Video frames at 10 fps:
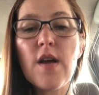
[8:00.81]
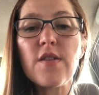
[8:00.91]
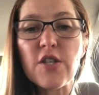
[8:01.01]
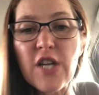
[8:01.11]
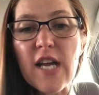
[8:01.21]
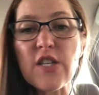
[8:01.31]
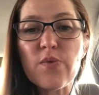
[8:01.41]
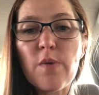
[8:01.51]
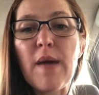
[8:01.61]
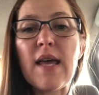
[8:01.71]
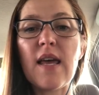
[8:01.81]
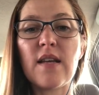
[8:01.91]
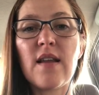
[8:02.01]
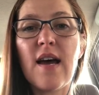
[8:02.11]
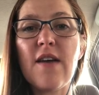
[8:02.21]
The changes we're making
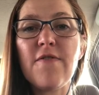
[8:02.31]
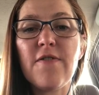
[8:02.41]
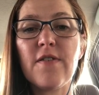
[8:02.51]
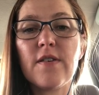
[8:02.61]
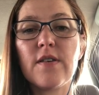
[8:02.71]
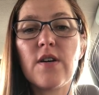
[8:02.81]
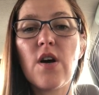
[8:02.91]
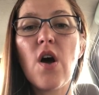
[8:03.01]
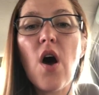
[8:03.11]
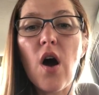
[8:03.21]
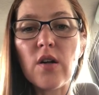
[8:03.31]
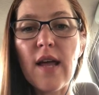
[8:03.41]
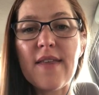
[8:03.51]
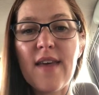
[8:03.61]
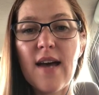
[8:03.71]
in life are
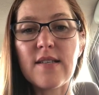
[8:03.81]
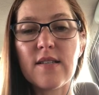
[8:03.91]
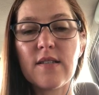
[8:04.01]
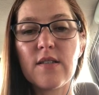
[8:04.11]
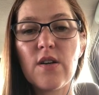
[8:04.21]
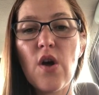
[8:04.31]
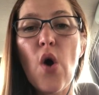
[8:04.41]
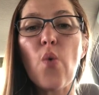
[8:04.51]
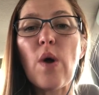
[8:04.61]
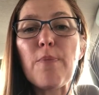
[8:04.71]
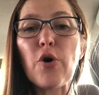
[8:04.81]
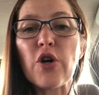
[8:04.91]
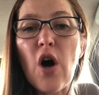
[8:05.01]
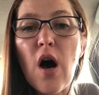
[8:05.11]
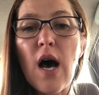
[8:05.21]
like that. We
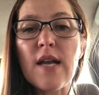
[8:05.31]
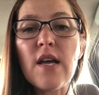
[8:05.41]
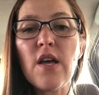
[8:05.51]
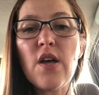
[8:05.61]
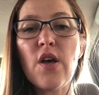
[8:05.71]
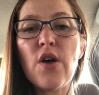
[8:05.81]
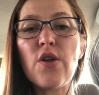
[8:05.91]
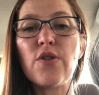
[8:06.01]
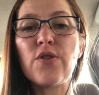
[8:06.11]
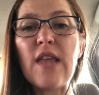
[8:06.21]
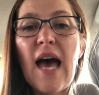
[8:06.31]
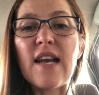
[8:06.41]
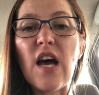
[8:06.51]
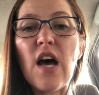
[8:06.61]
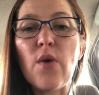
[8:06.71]
put on that,
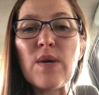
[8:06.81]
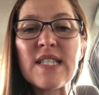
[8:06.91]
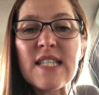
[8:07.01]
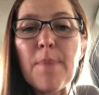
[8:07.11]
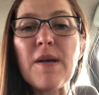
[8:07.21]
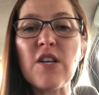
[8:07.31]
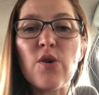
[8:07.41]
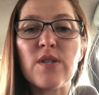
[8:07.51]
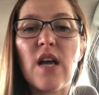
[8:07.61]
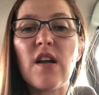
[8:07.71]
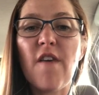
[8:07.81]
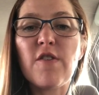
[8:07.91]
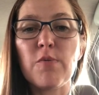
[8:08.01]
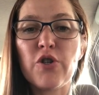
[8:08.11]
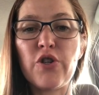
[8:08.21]
we step into those
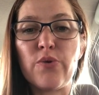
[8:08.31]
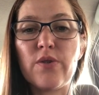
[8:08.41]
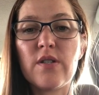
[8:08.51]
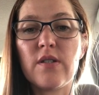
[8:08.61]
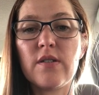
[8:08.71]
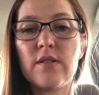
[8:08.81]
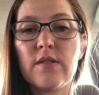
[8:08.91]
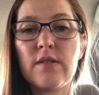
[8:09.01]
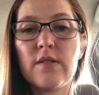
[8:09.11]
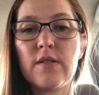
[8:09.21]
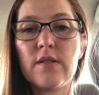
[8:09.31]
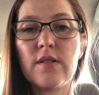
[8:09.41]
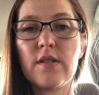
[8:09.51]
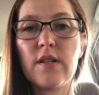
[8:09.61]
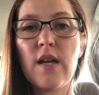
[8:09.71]
uncomfortable shoes,
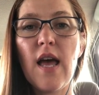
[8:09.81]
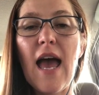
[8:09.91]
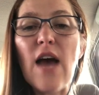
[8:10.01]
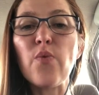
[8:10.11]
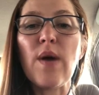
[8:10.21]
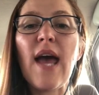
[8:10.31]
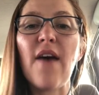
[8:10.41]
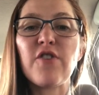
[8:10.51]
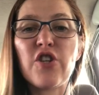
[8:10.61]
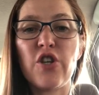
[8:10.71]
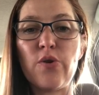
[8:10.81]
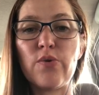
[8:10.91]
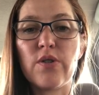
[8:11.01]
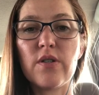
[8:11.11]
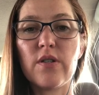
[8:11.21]
and we have to
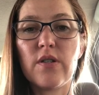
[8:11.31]
choose.